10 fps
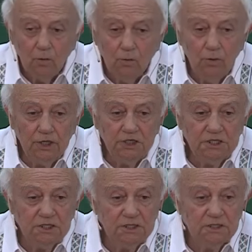which
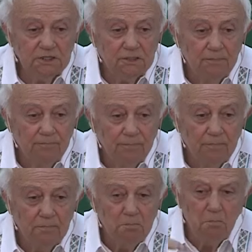is
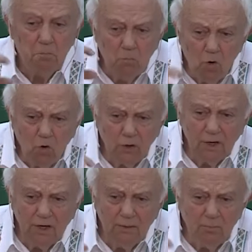more
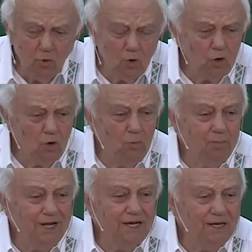and more
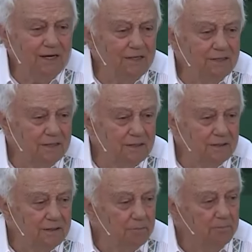complicated
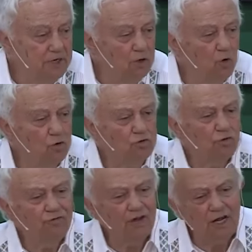because
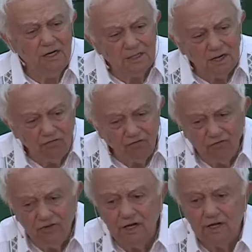of
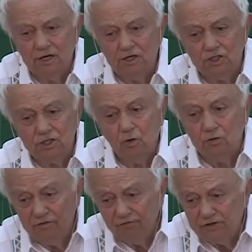interference
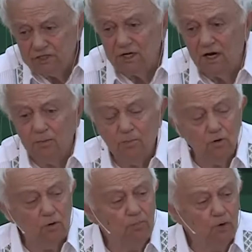on the physical
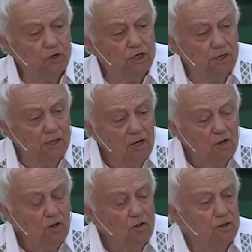body
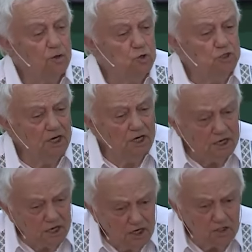through
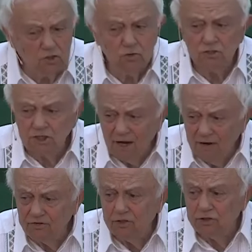generations
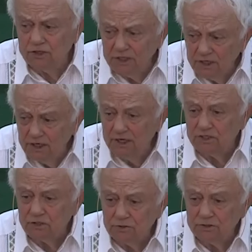after
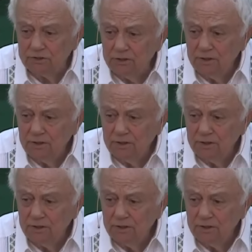generations.